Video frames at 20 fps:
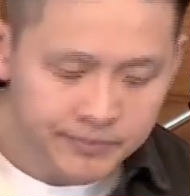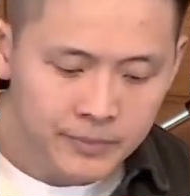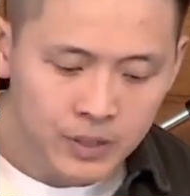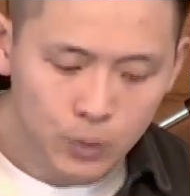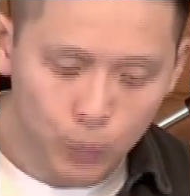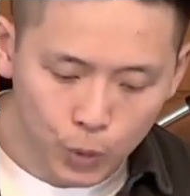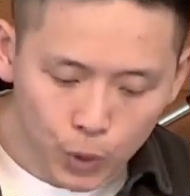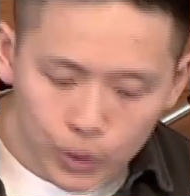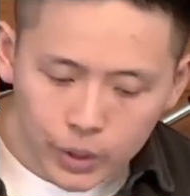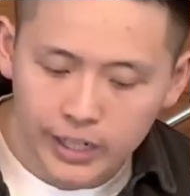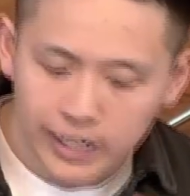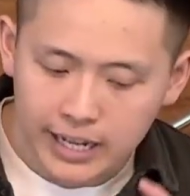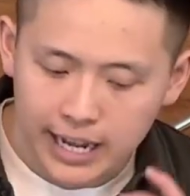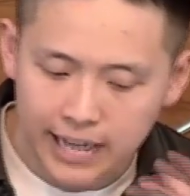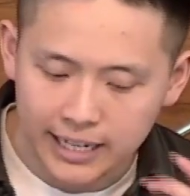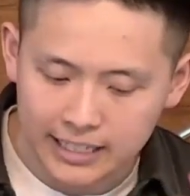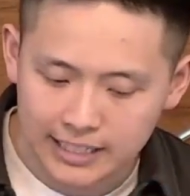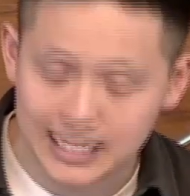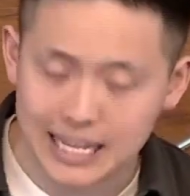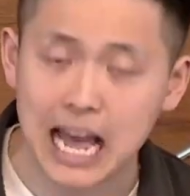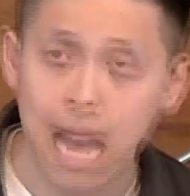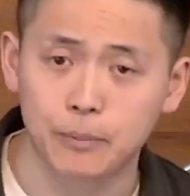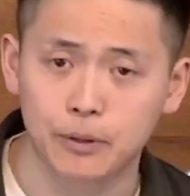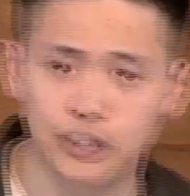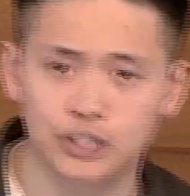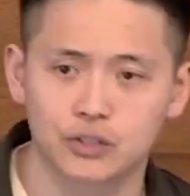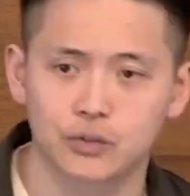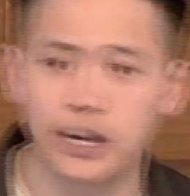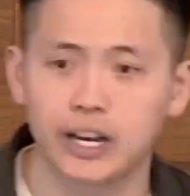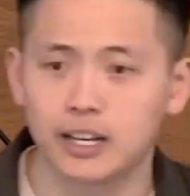rooted and
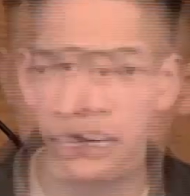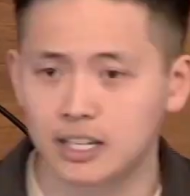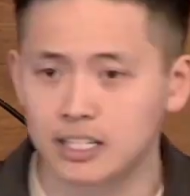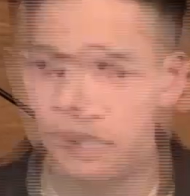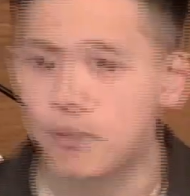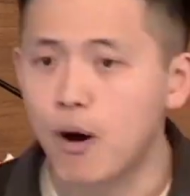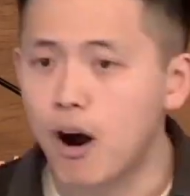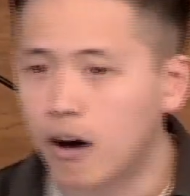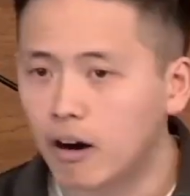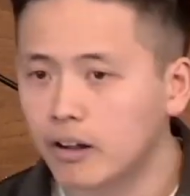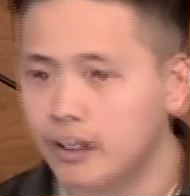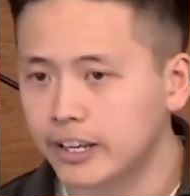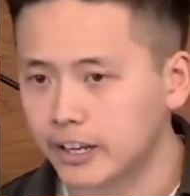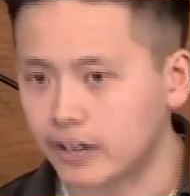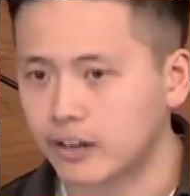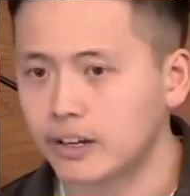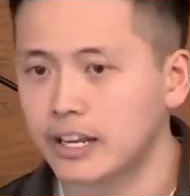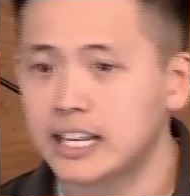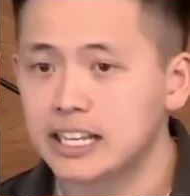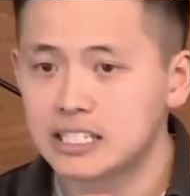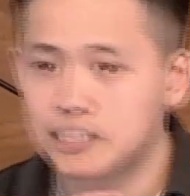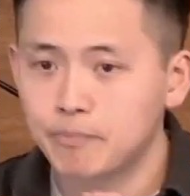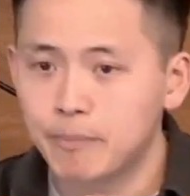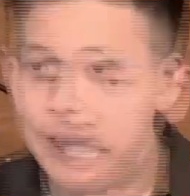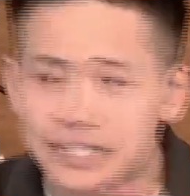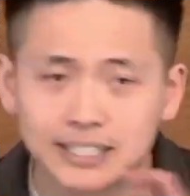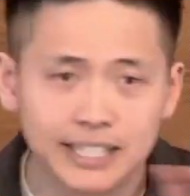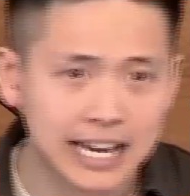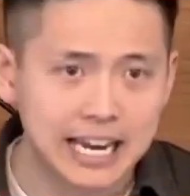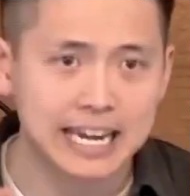established, right? Because Paul here, he's
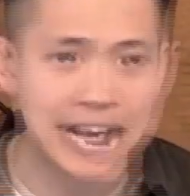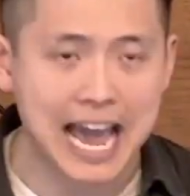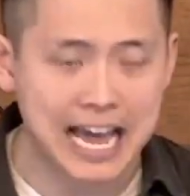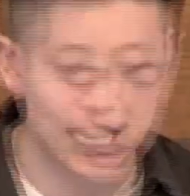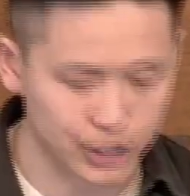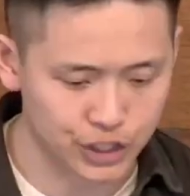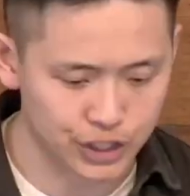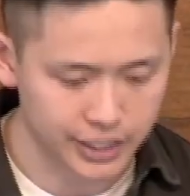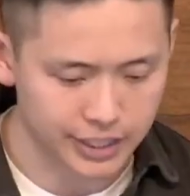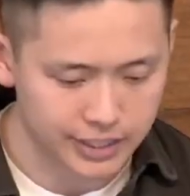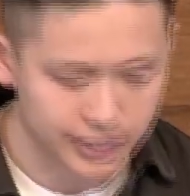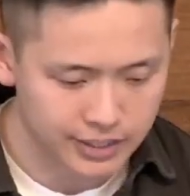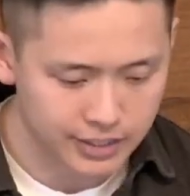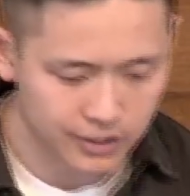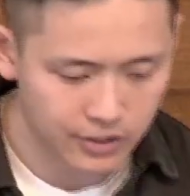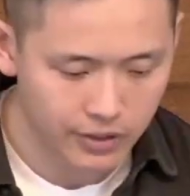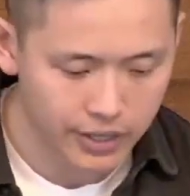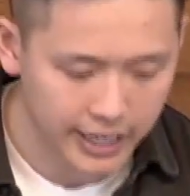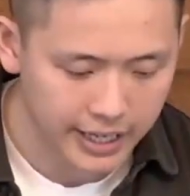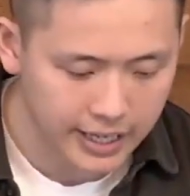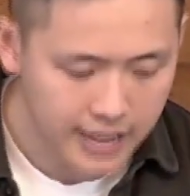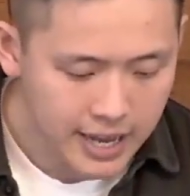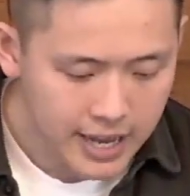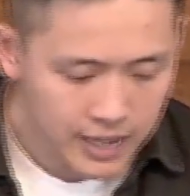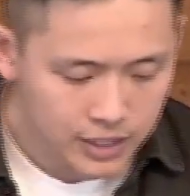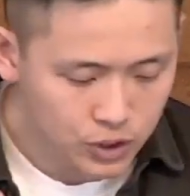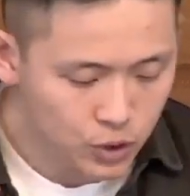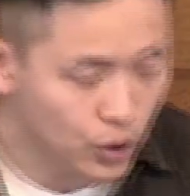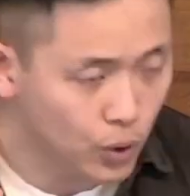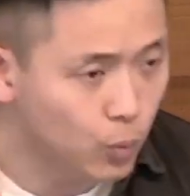mixing analogies, okay?
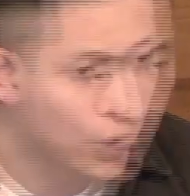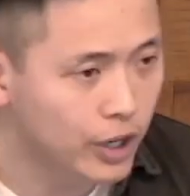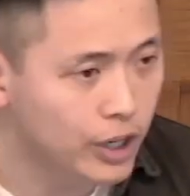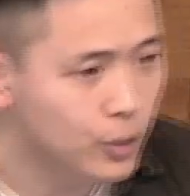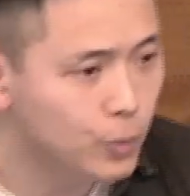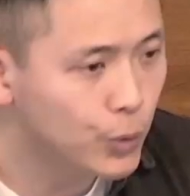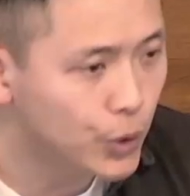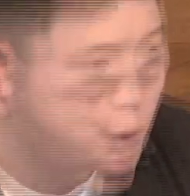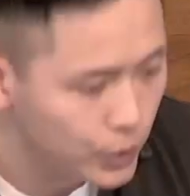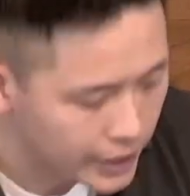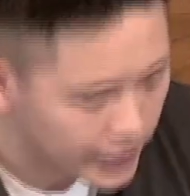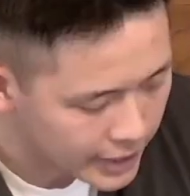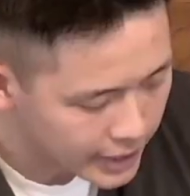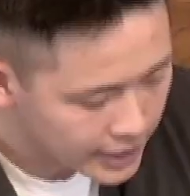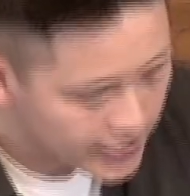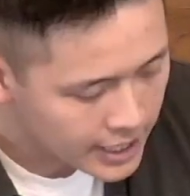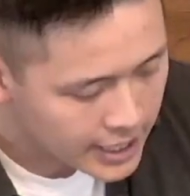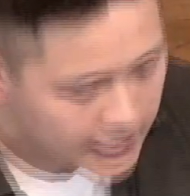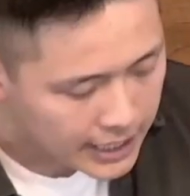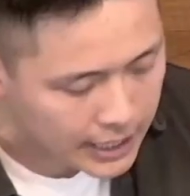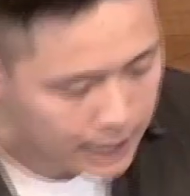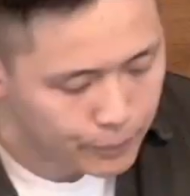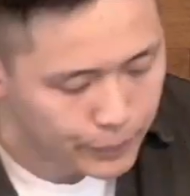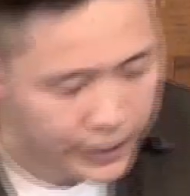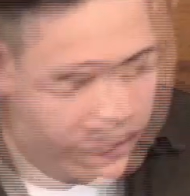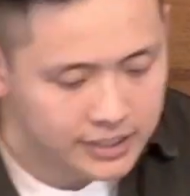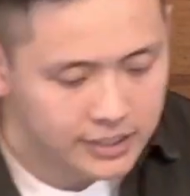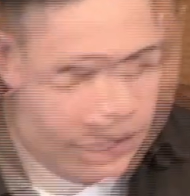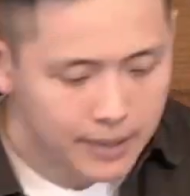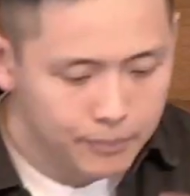So the word rooted, he
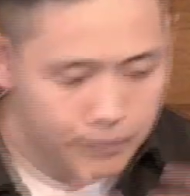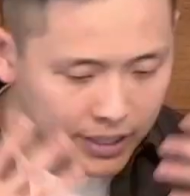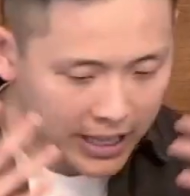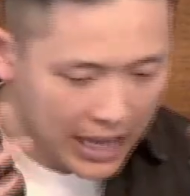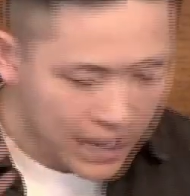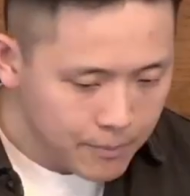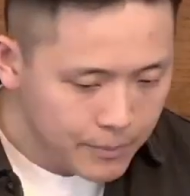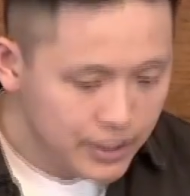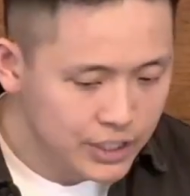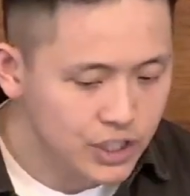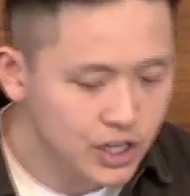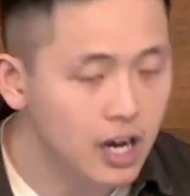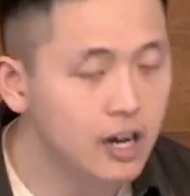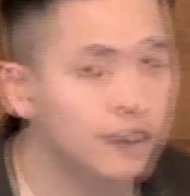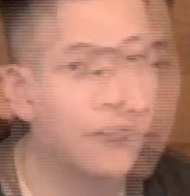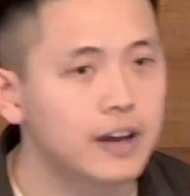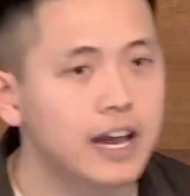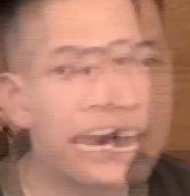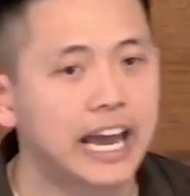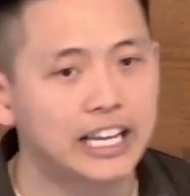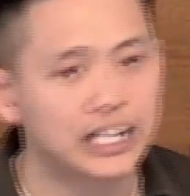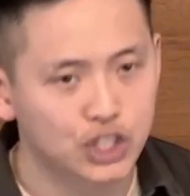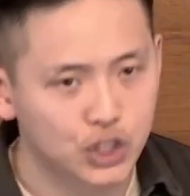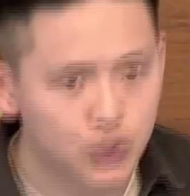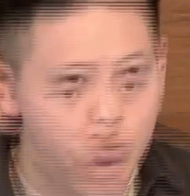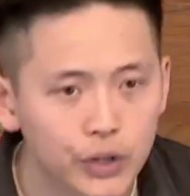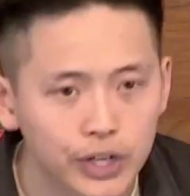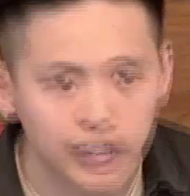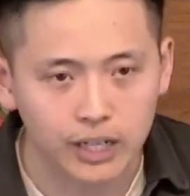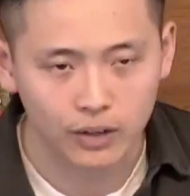brings up the image of a
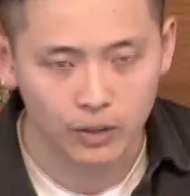tree